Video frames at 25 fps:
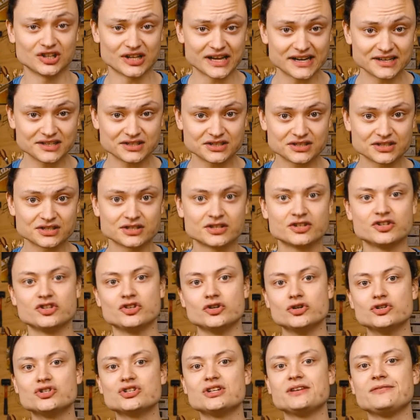of letters,
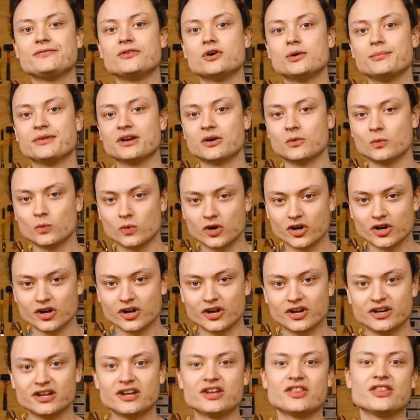usually forming a
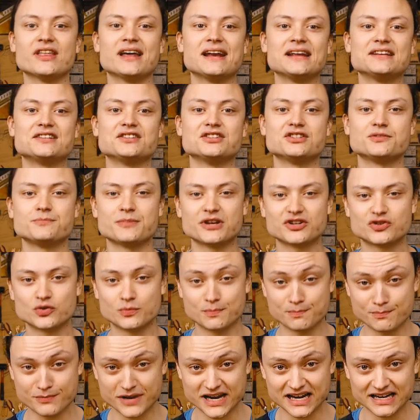word that has a special
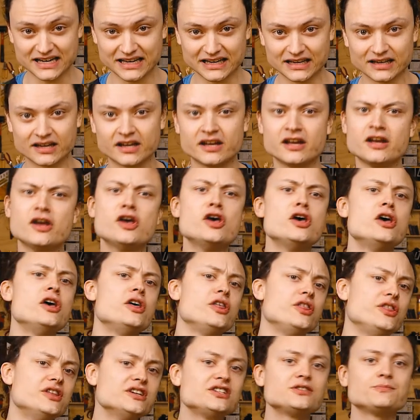meaning.
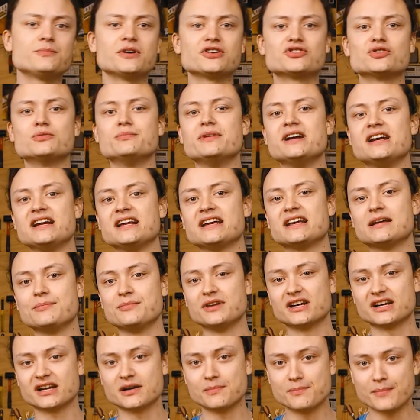This special meaning can
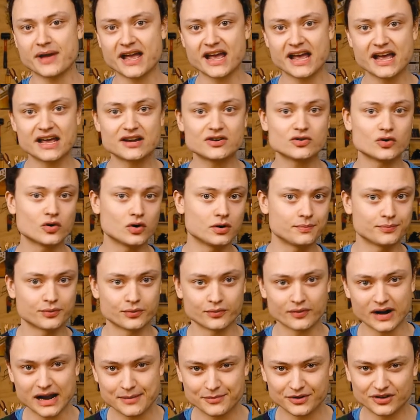be a command or
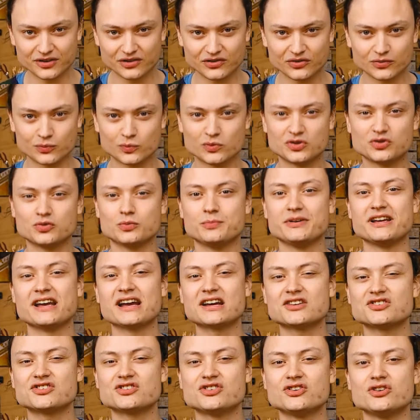parameters which will be
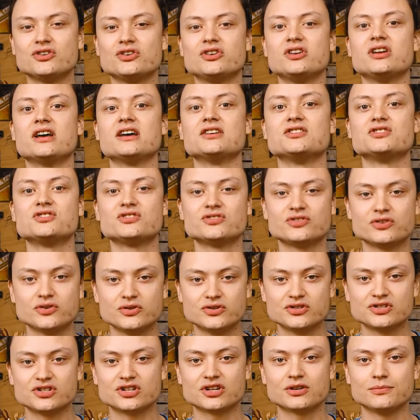executed as
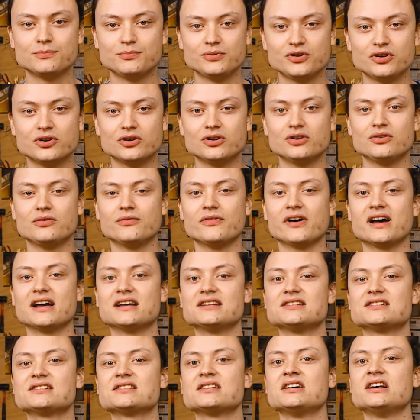soon as the computer
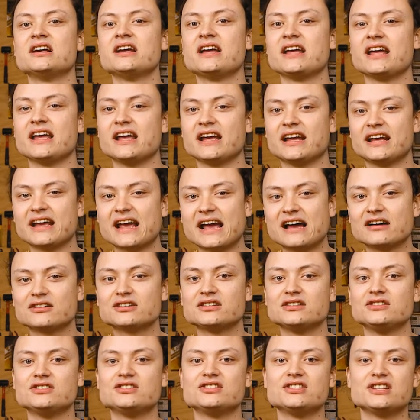device
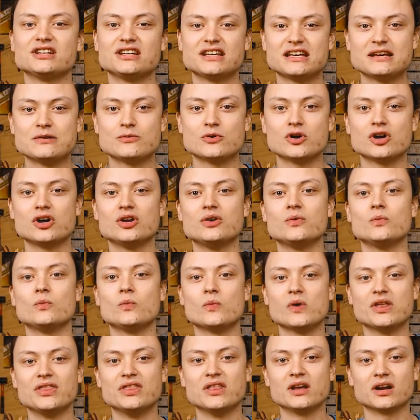encounters the keyword
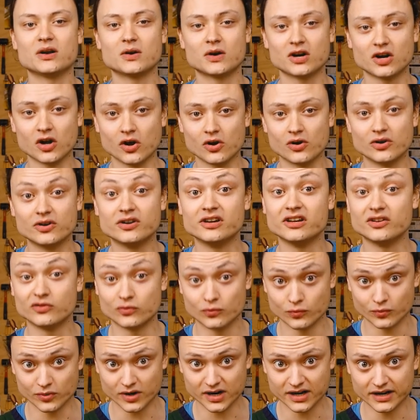when the code
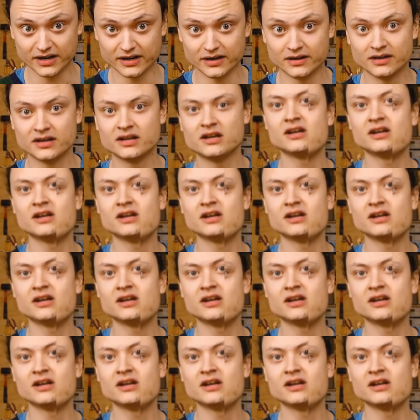is run.